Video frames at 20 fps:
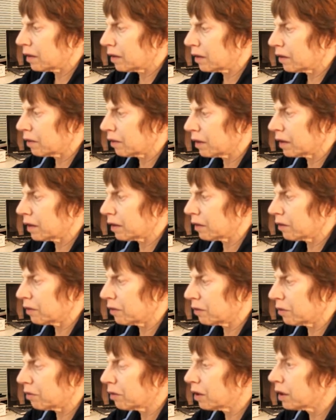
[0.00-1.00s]
So it
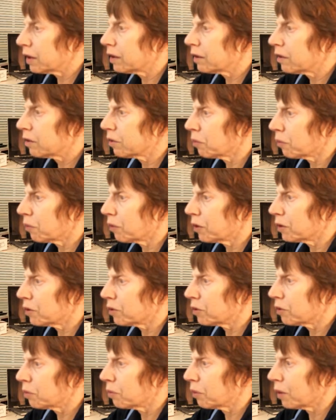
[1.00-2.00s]
goes right to
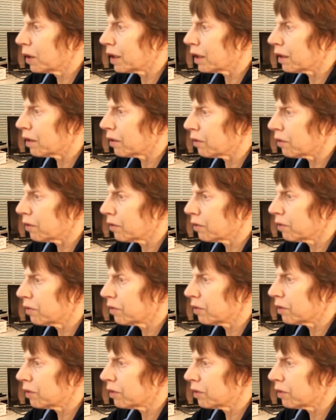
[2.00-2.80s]
112.